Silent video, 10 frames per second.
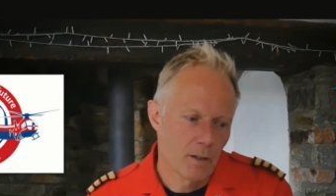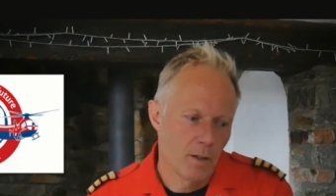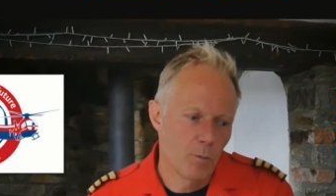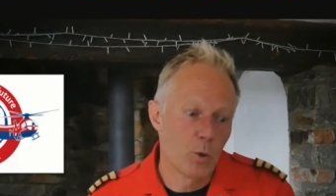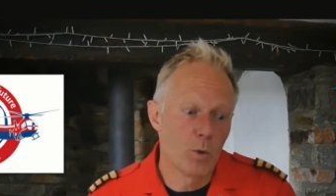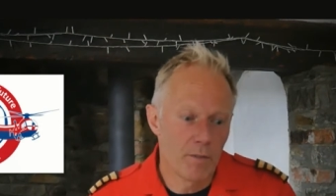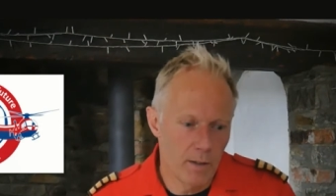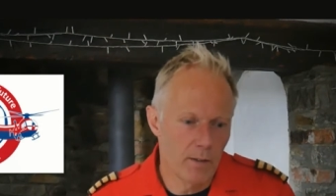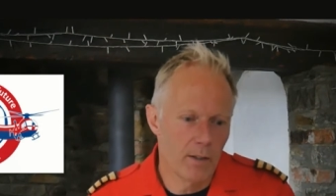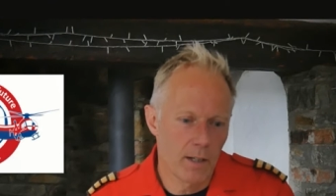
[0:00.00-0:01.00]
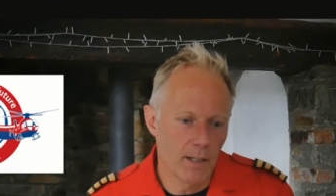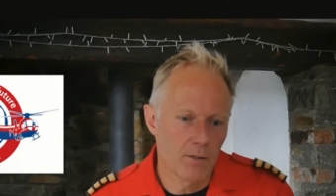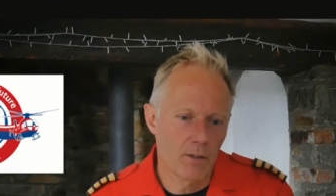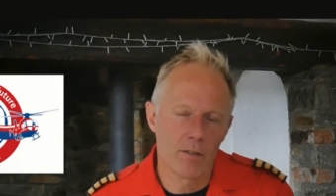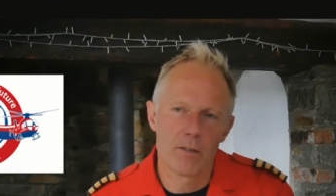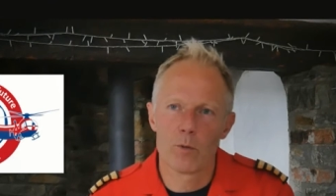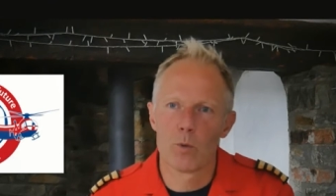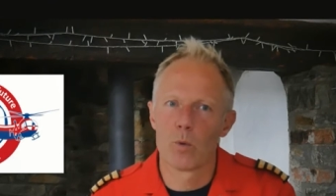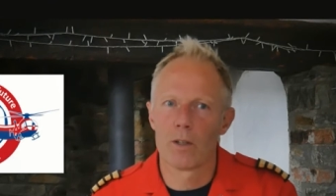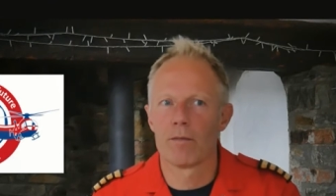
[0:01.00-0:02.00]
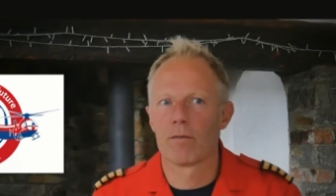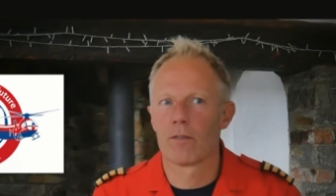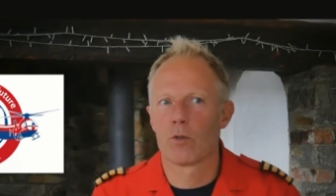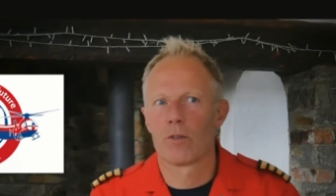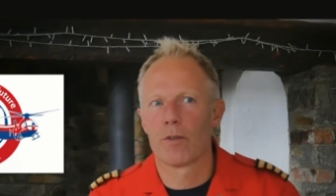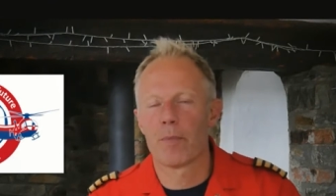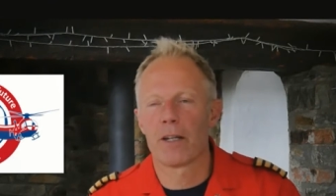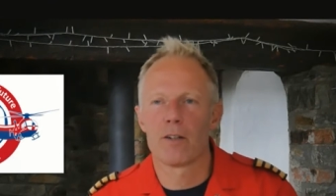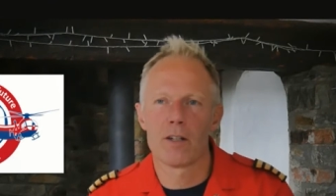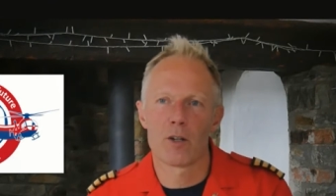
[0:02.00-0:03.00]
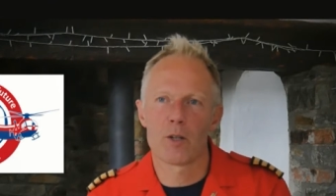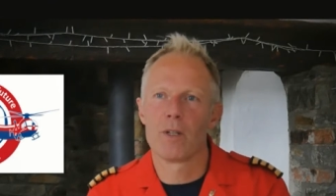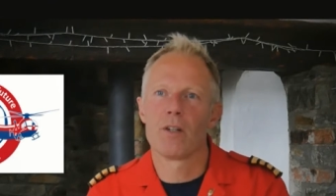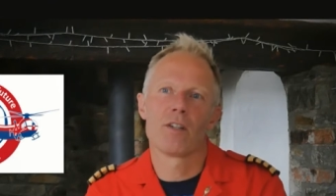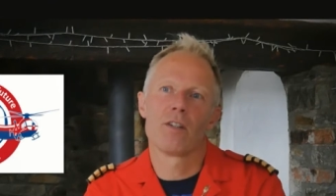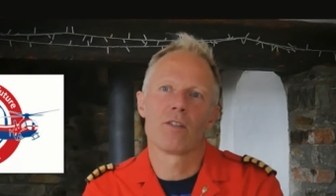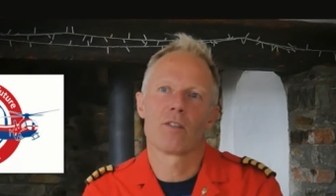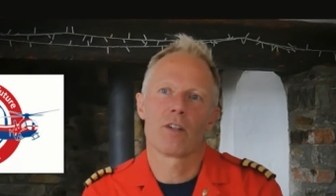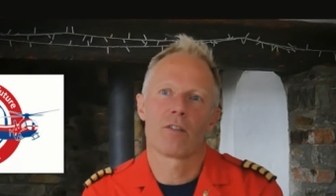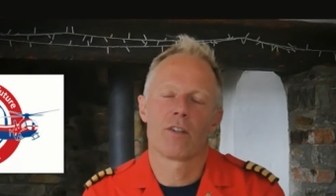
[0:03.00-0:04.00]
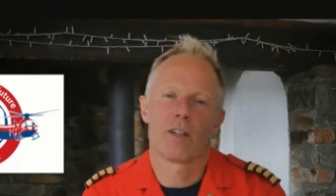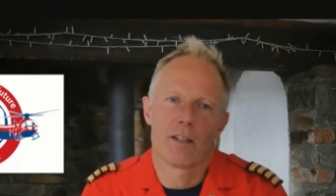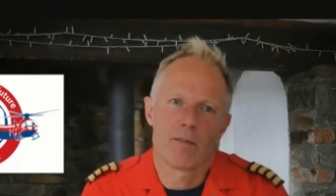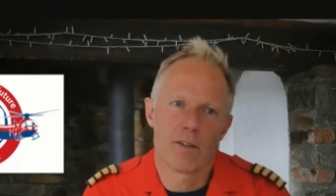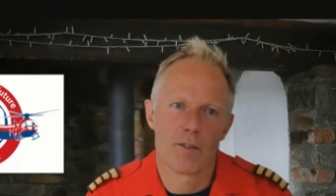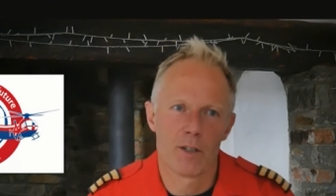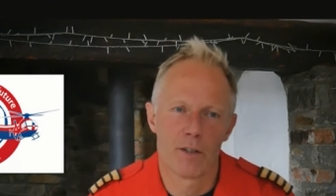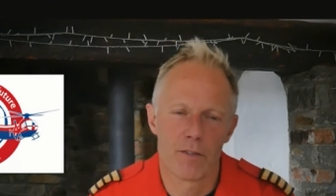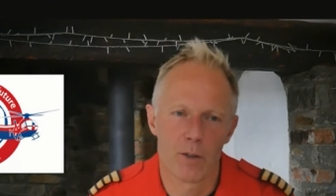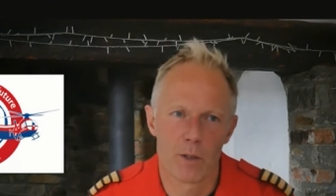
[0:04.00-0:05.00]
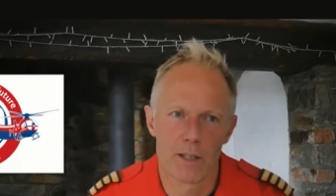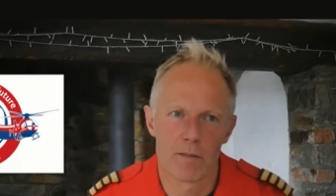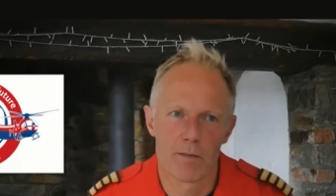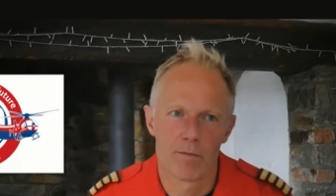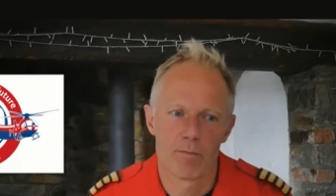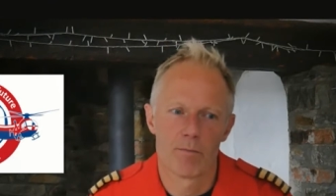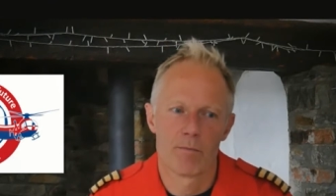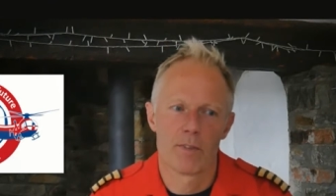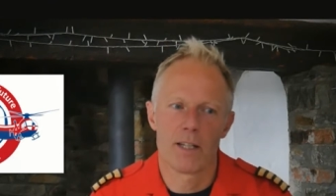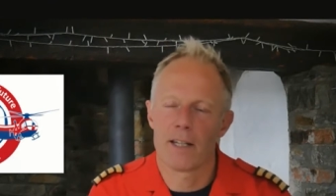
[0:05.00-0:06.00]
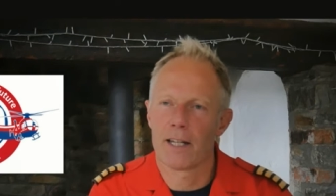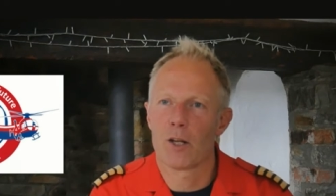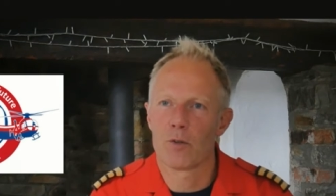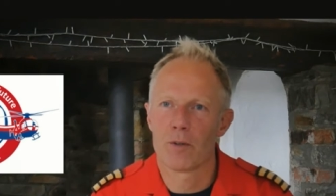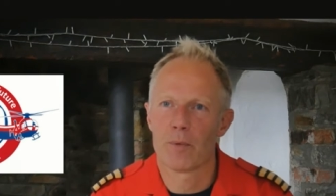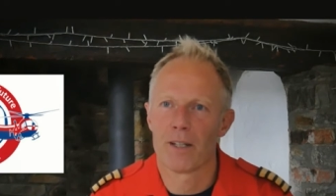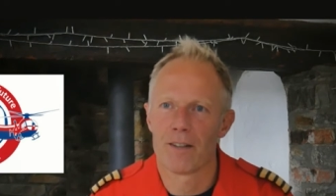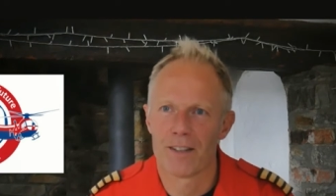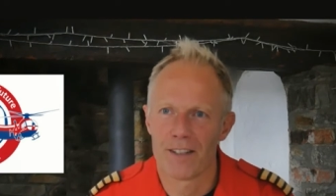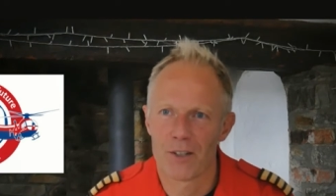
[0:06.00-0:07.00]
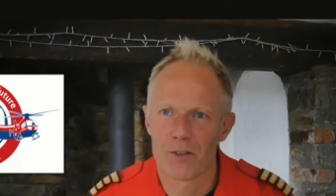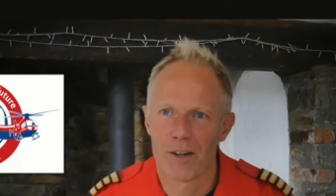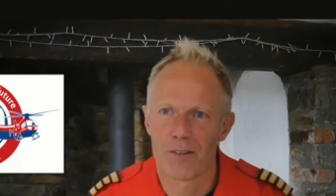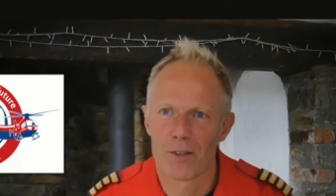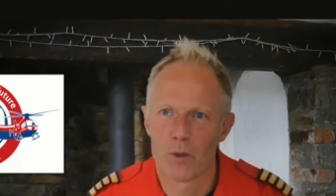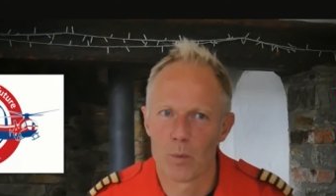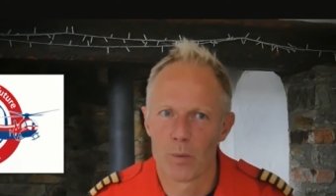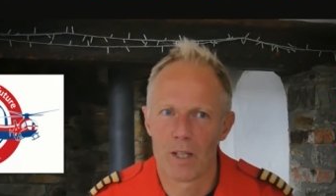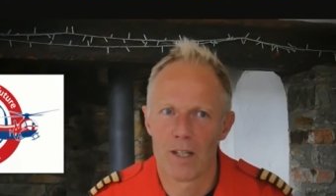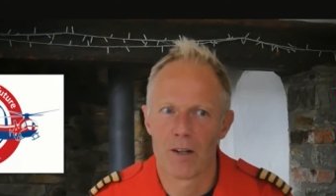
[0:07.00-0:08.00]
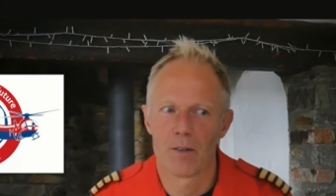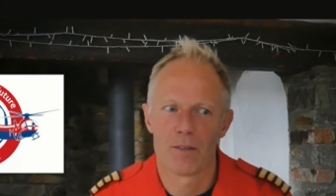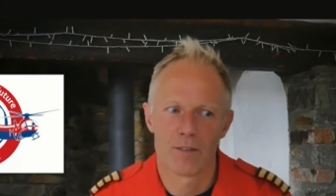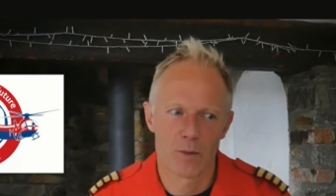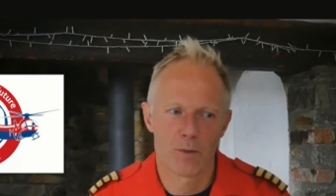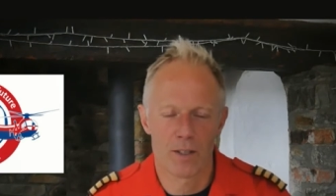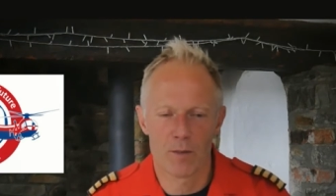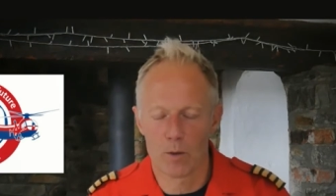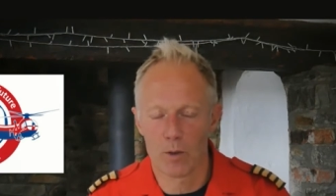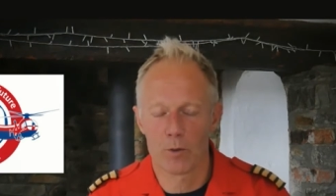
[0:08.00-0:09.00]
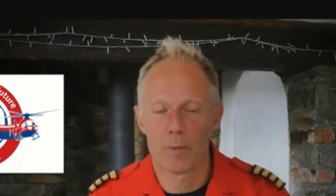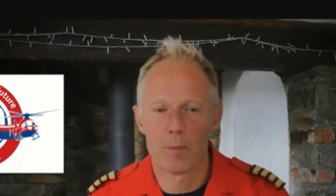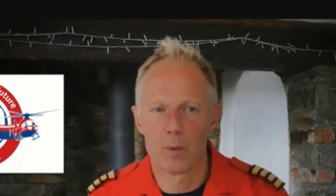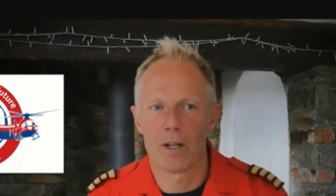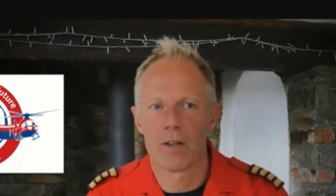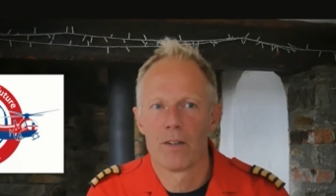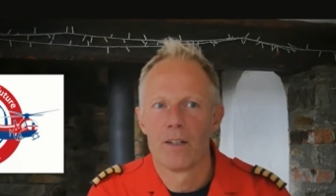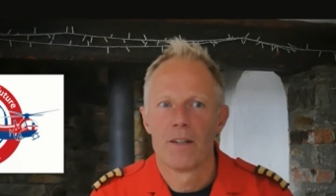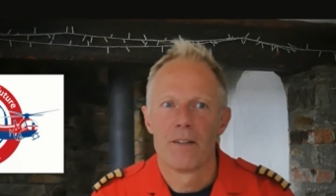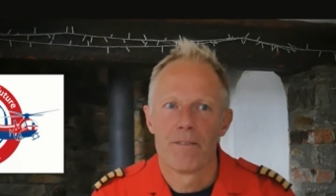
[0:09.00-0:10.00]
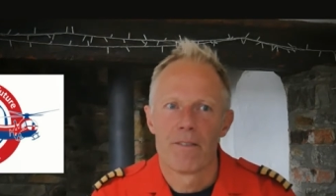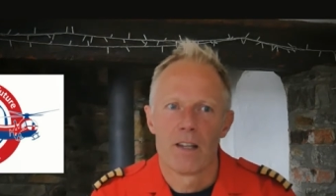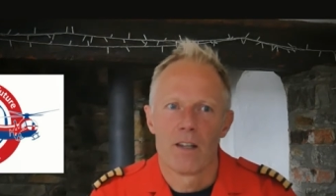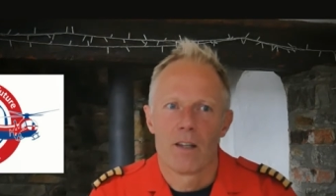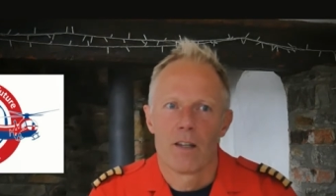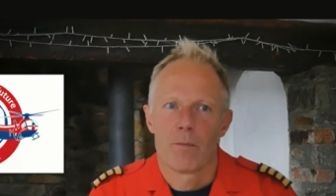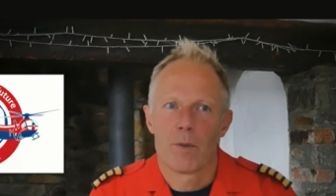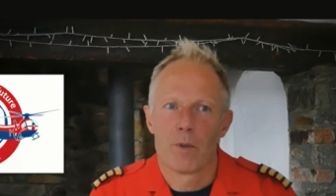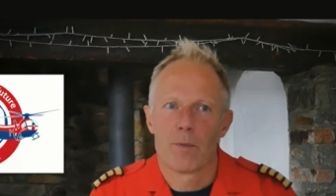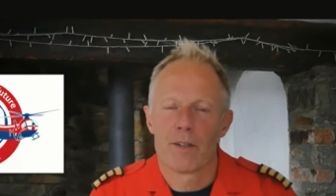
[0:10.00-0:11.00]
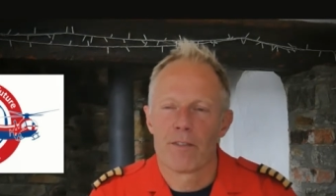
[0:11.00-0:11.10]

and we all live locally, so we're all sort of embedded in our communities and stuff. So they, they really feel they, yeah, they know someone in the, in the charity, or we know obviously lots of people know people who've been